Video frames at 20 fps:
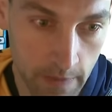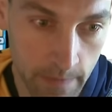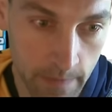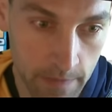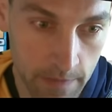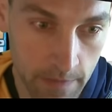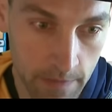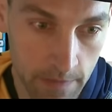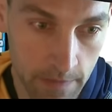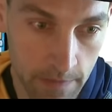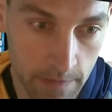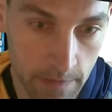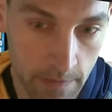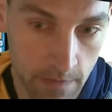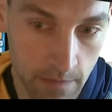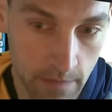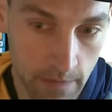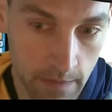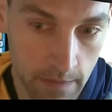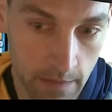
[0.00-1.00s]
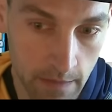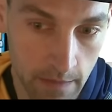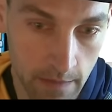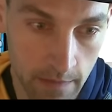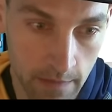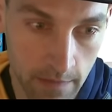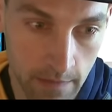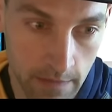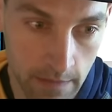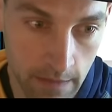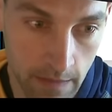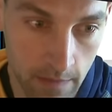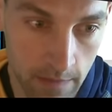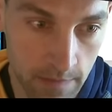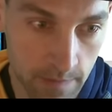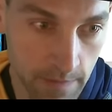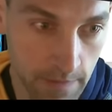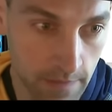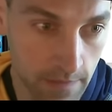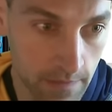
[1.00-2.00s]
turn two and then
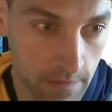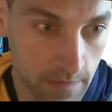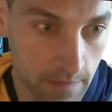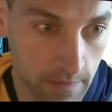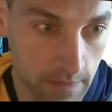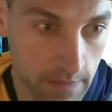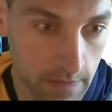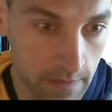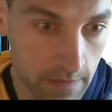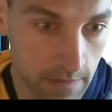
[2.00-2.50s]
counterspell turn three.